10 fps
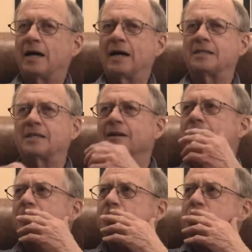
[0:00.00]
I
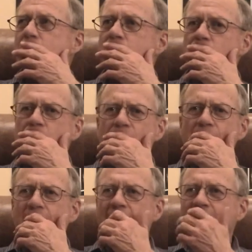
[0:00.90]
said,
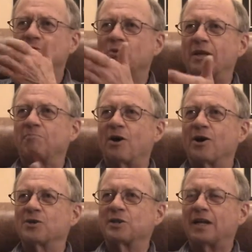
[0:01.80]
"It's red
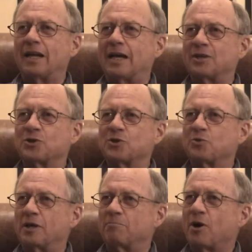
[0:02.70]
bars in the glass. Those
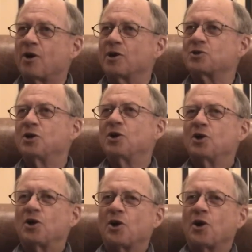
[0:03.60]
red bars
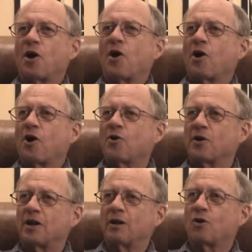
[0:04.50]
are
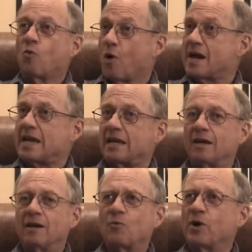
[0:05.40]
going to look white.
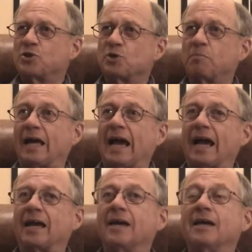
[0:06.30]
Where's your
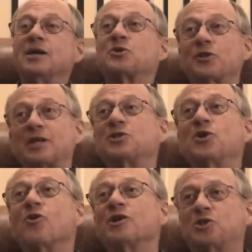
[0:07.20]
black?" He said, "Oh, that's
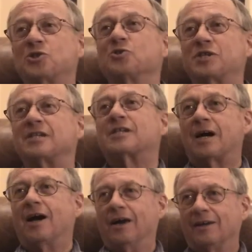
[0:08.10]
the orange juice
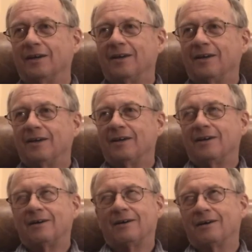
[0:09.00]
inside."
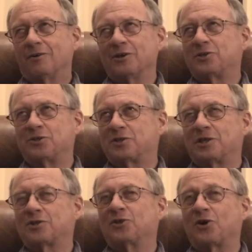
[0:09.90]
Orange juice
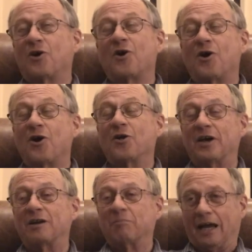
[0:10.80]
doesn't look all
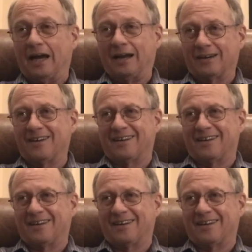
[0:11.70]
that black.